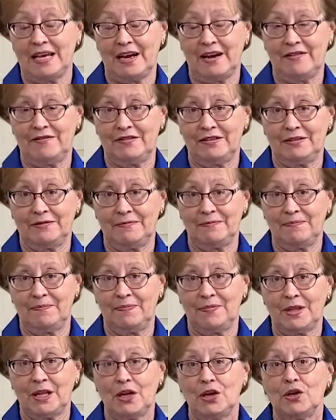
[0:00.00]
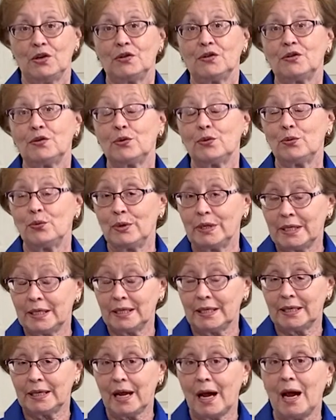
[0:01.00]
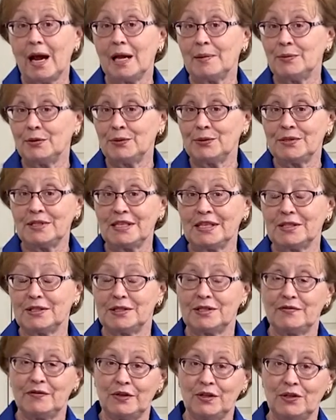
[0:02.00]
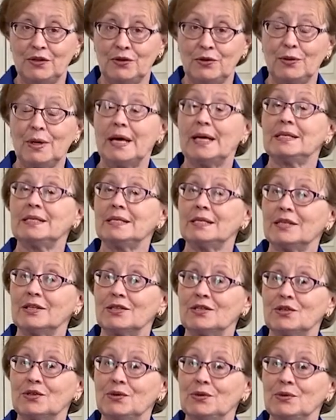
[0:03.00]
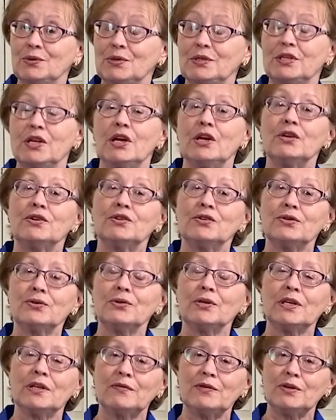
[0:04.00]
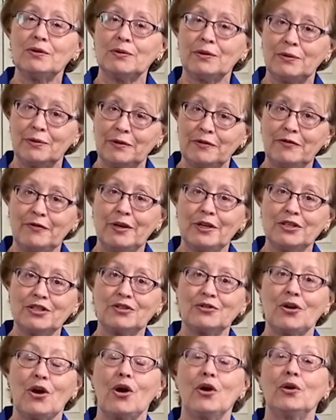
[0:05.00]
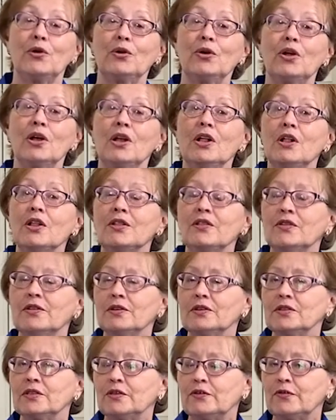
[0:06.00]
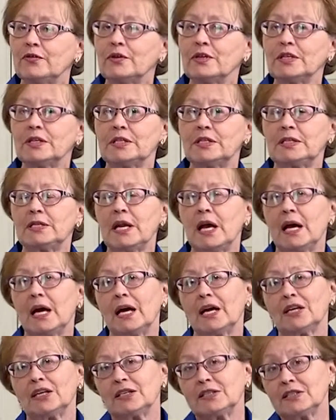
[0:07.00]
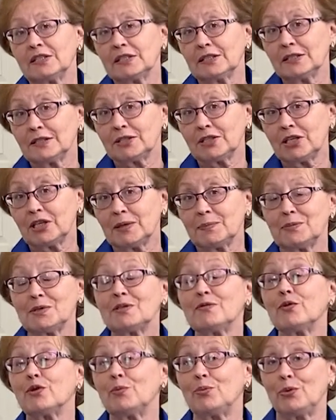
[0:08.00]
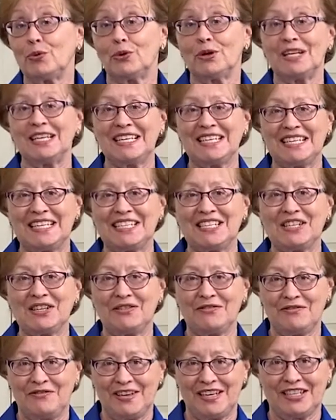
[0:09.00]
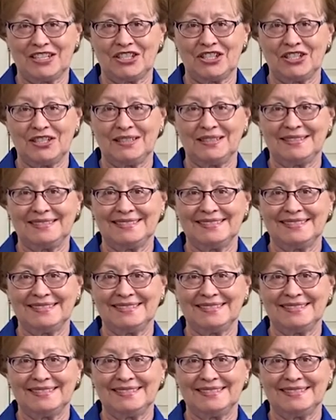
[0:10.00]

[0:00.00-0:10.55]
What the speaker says: oven. So really, I'm using this video as an excuse to give you a refresher on the different little tips for broiling in convection.